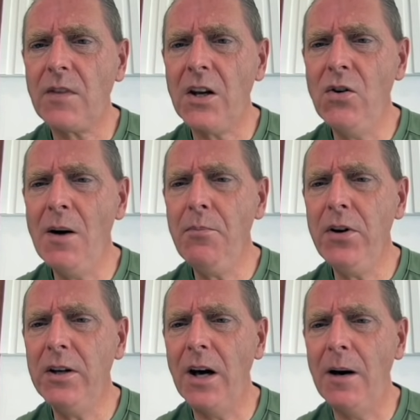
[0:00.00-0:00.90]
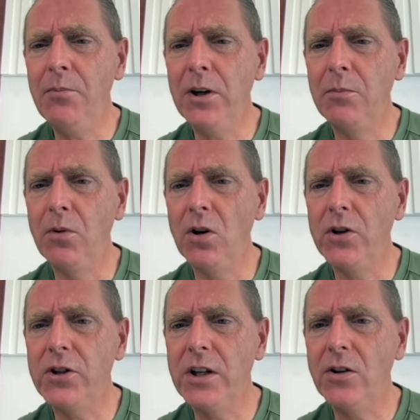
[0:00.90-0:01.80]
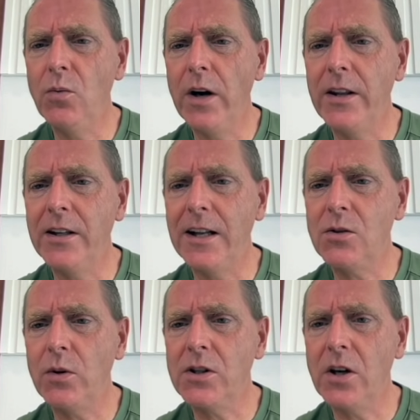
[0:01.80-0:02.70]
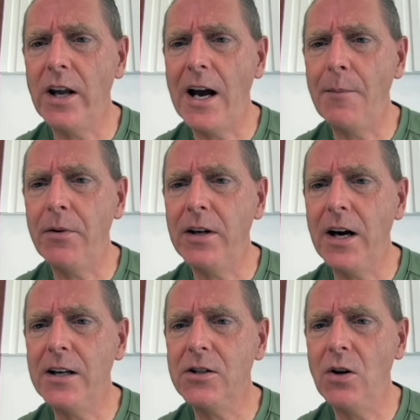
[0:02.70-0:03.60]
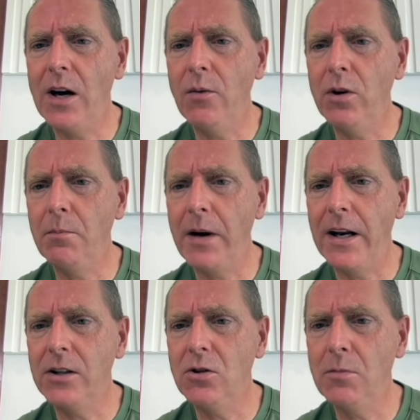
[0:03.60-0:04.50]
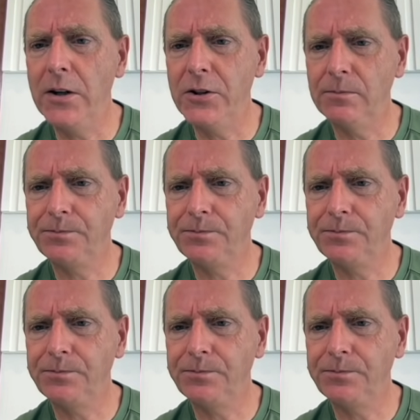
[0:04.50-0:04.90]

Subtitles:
You know, I'm pretty bullish either way that that's what's going to happen, guys. So I wouldn't panic too much